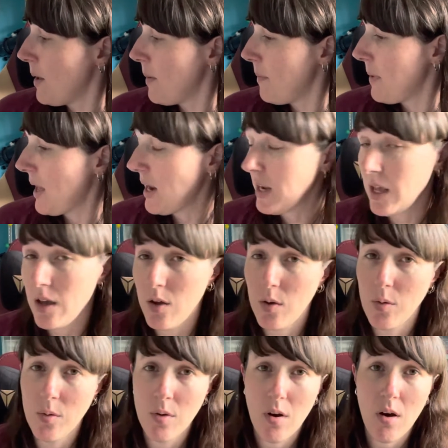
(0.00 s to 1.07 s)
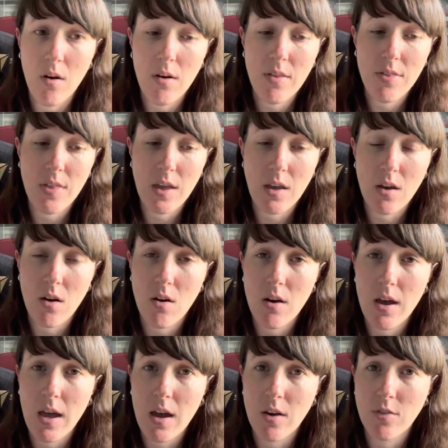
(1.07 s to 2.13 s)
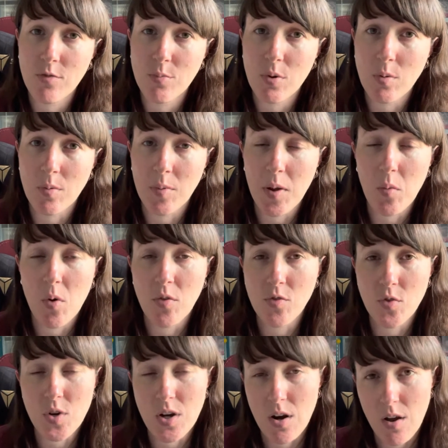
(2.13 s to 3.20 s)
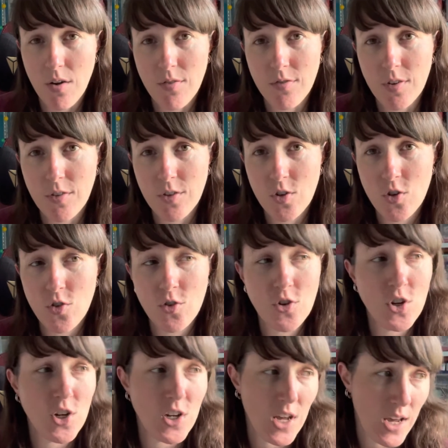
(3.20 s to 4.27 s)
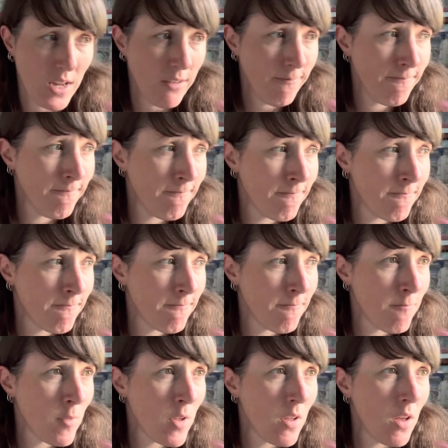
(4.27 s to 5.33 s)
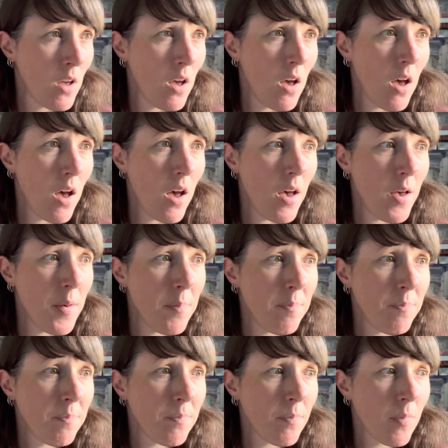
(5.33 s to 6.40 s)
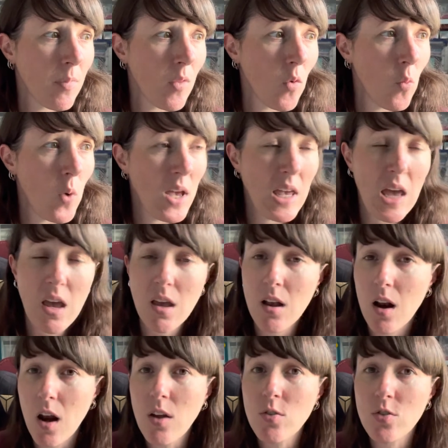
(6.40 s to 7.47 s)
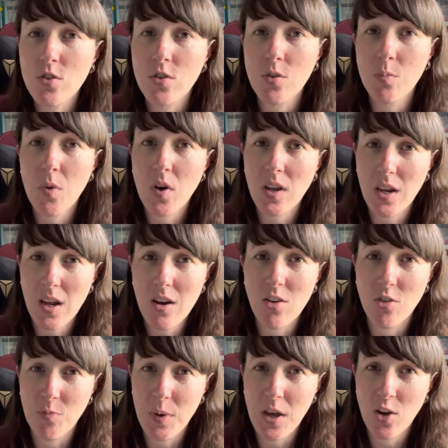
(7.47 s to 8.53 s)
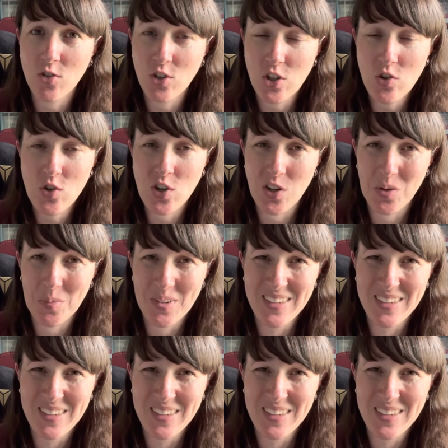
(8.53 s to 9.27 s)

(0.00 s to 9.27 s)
But anyhow, I think I have probably waffled enough today. Um, we're getting close to my year of being on YouTube.